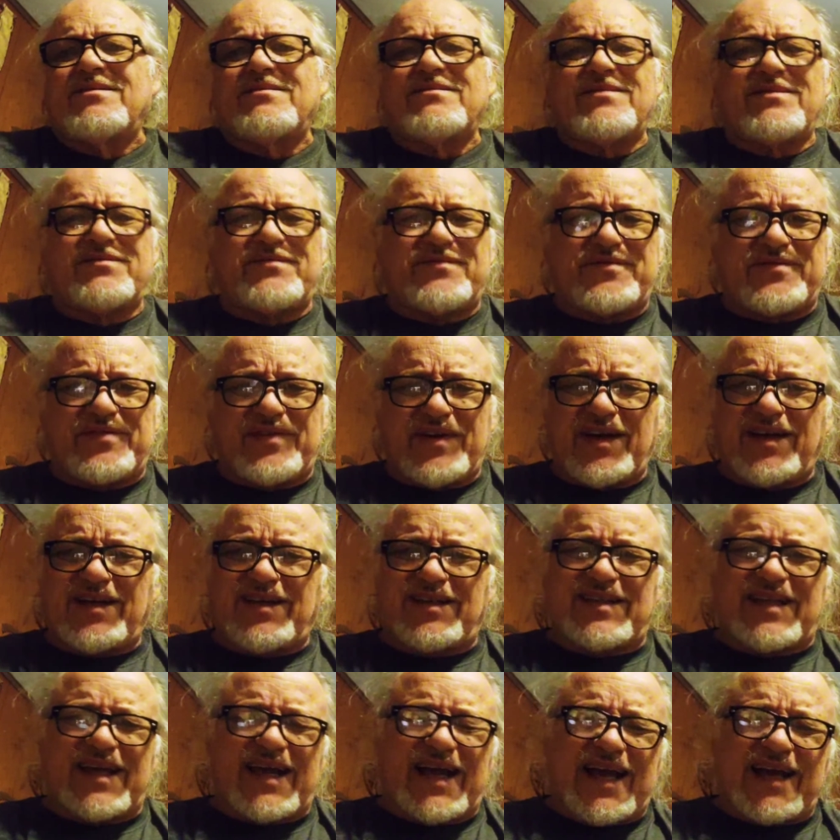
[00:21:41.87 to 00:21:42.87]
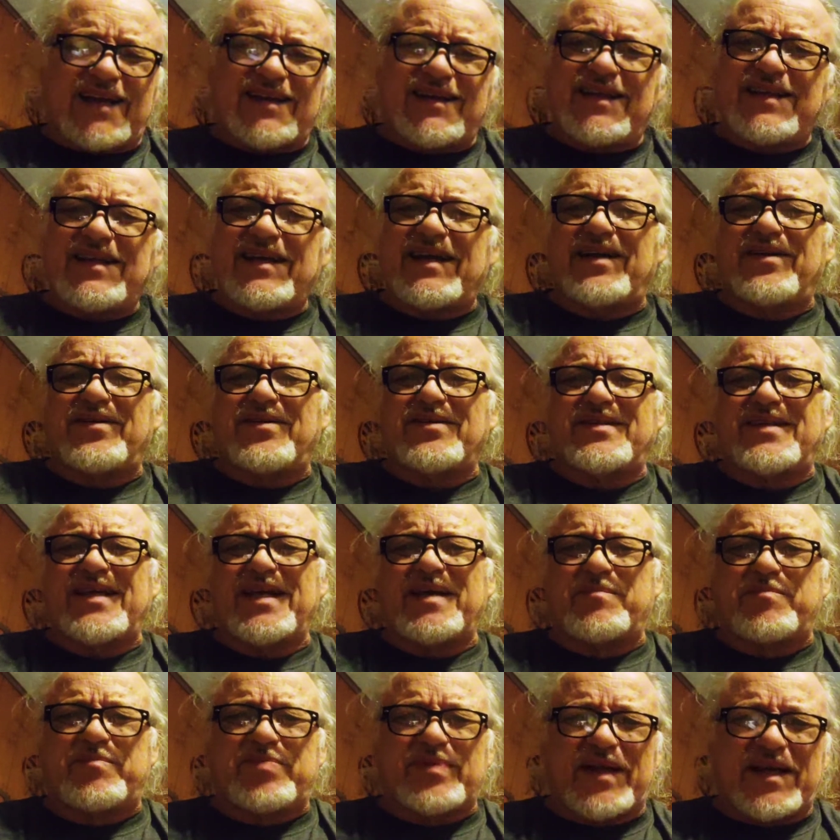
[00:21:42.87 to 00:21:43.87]
Fuck that. Then you gotta go
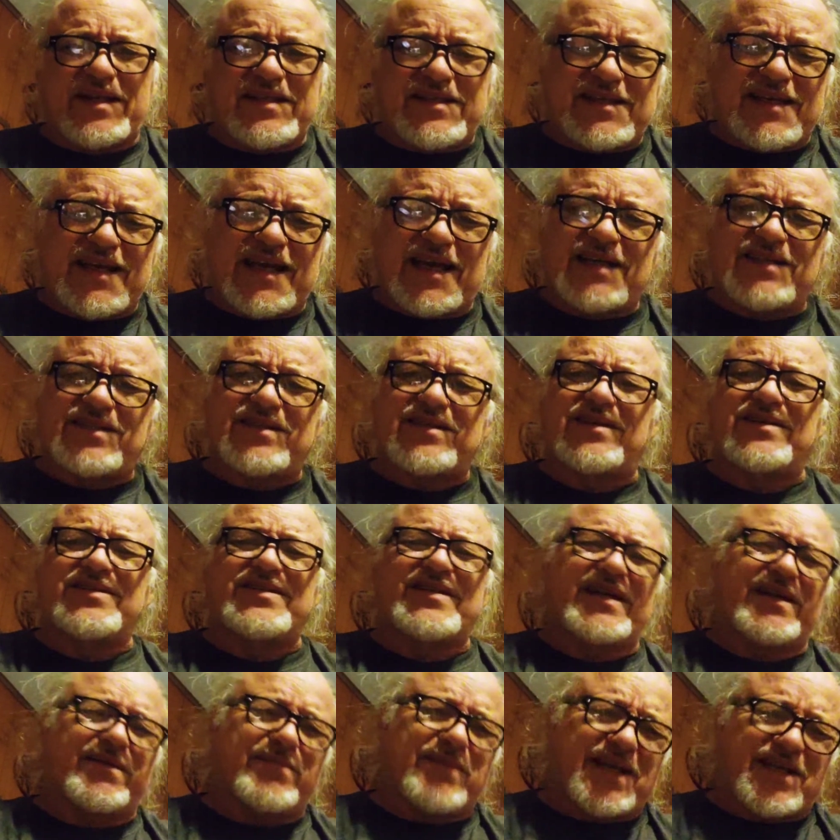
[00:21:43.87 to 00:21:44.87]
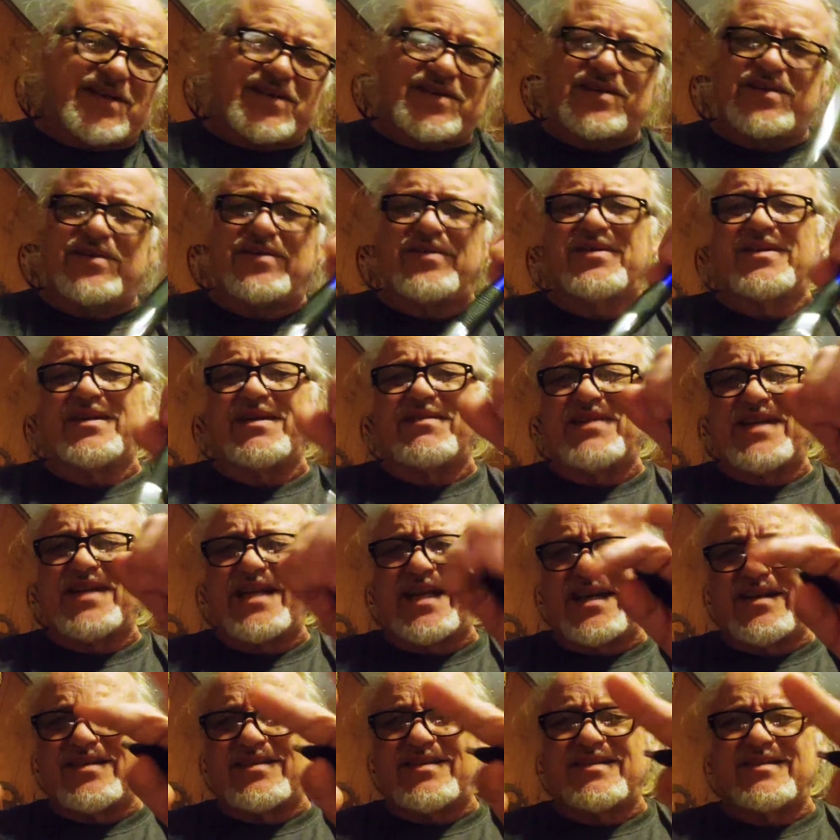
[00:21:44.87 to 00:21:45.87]
take blood tests because you gotta make sure all
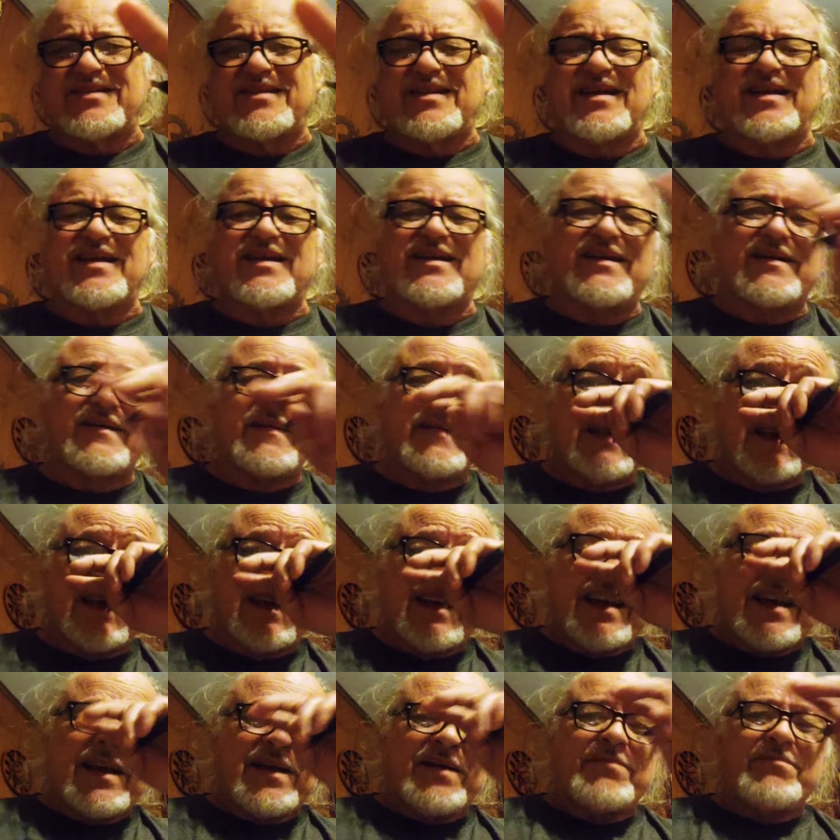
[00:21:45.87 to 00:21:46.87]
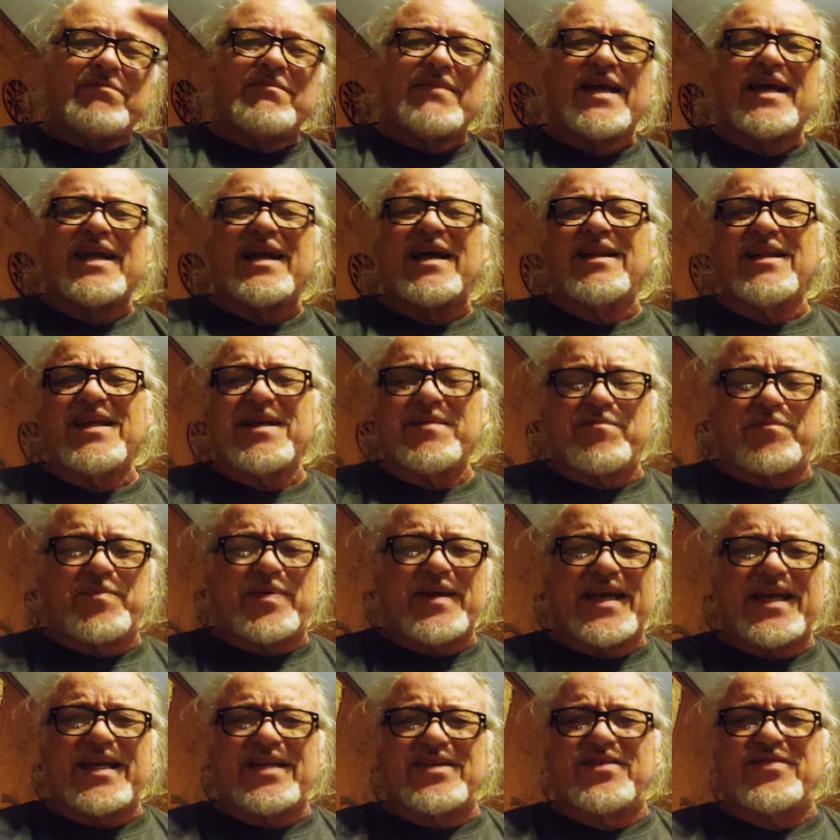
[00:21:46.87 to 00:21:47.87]
everything else is lying. Man, I'll eat
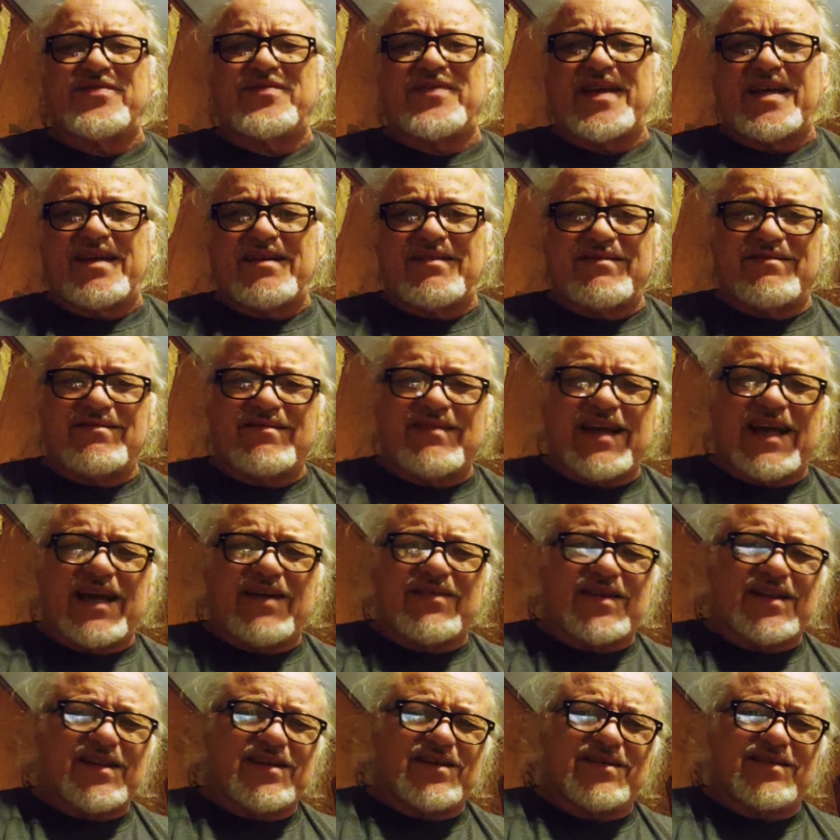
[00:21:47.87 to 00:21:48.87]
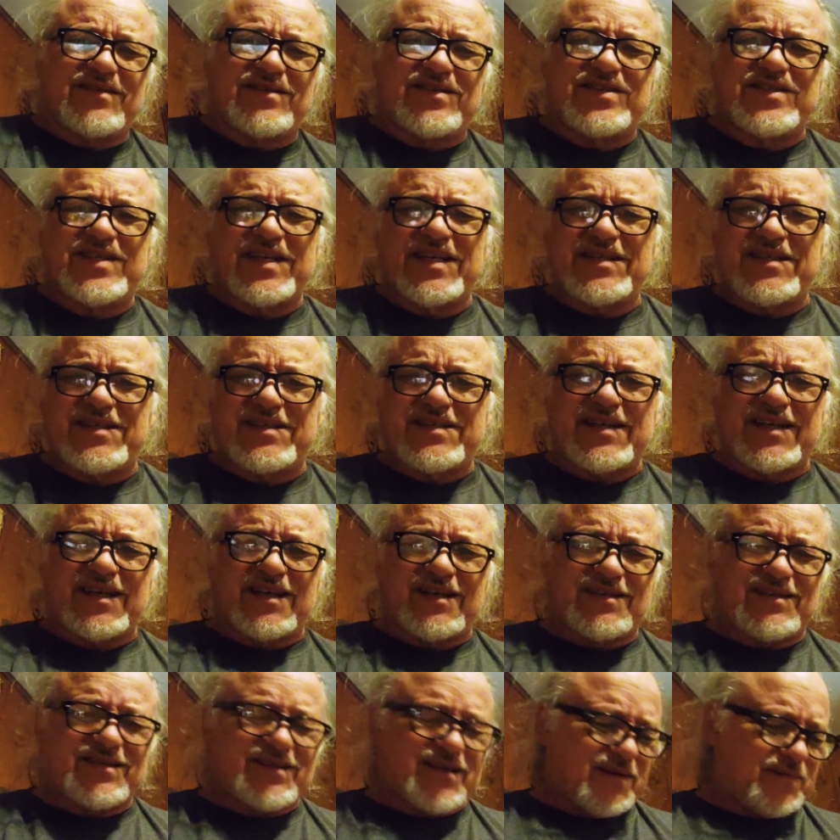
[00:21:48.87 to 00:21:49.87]
pig's feet and have a little ginseng
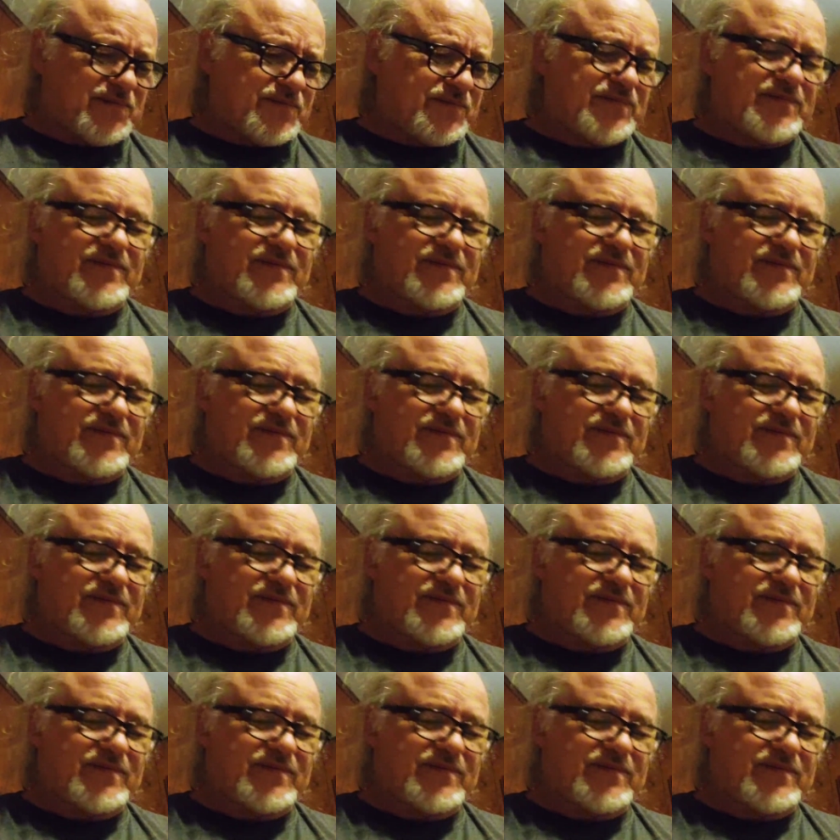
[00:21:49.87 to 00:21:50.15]
or something.